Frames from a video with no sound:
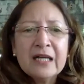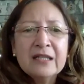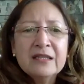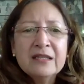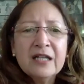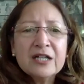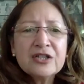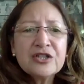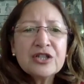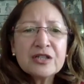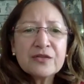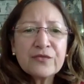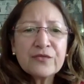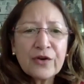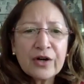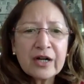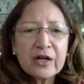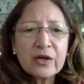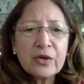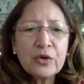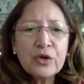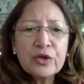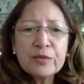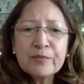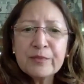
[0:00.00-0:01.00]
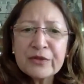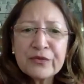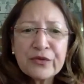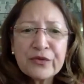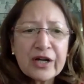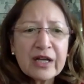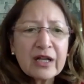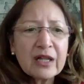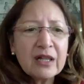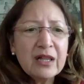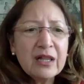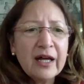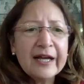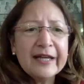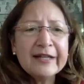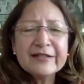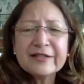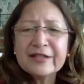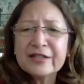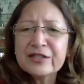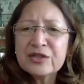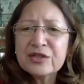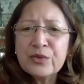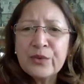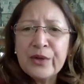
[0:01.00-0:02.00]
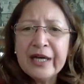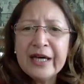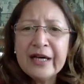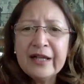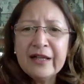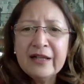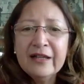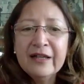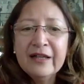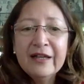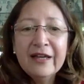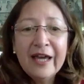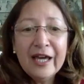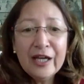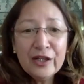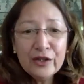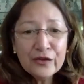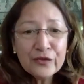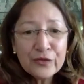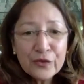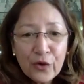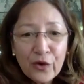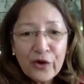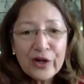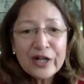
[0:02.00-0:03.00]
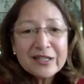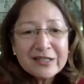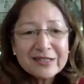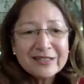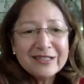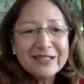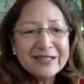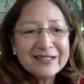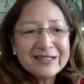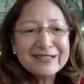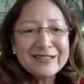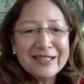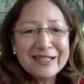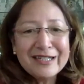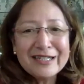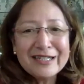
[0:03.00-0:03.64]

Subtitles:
not just for our own, but for our clients as well. And of course, this